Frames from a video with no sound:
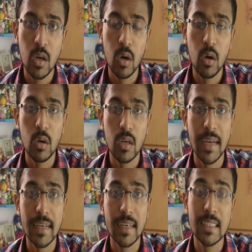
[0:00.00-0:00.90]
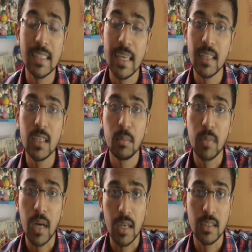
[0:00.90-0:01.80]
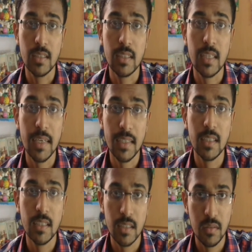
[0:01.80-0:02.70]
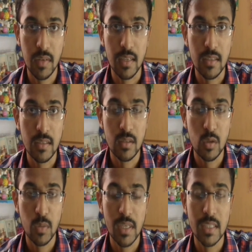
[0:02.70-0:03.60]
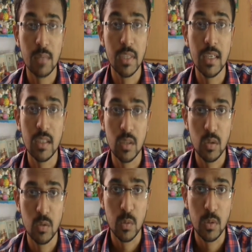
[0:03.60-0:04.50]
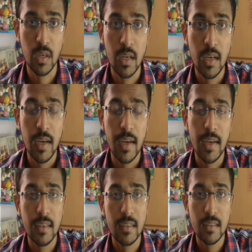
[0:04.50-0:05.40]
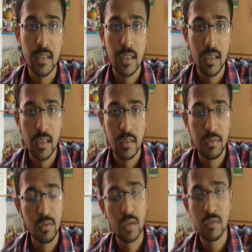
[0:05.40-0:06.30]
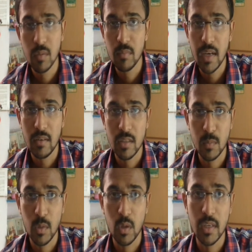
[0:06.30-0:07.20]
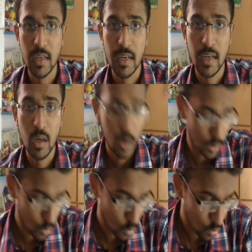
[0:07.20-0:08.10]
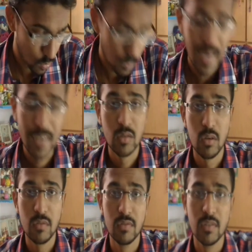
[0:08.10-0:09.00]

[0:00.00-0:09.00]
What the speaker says: or I can recycle the parts inside the device to make something else useful. And a few of them have responded, and I got 2 bags of